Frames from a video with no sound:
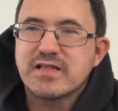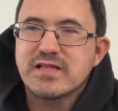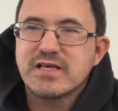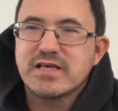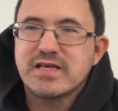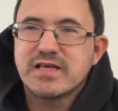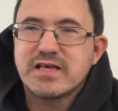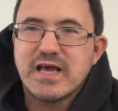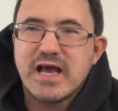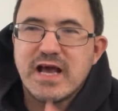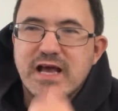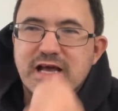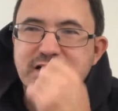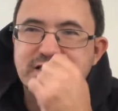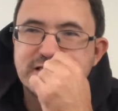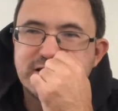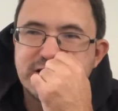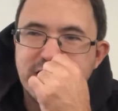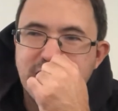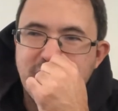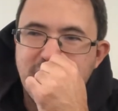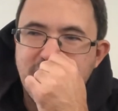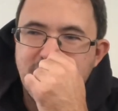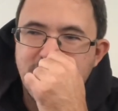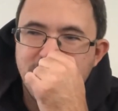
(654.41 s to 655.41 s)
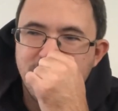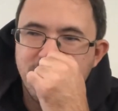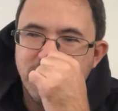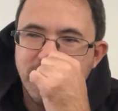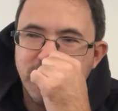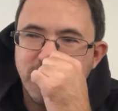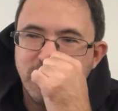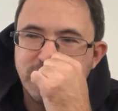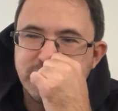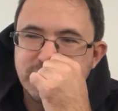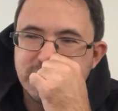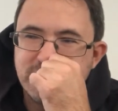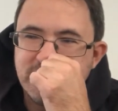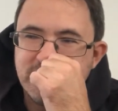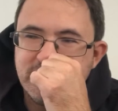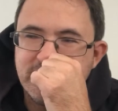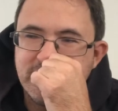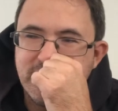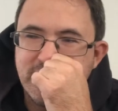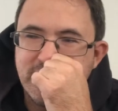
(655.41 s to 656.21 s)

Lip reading: the guy's name, but he was in,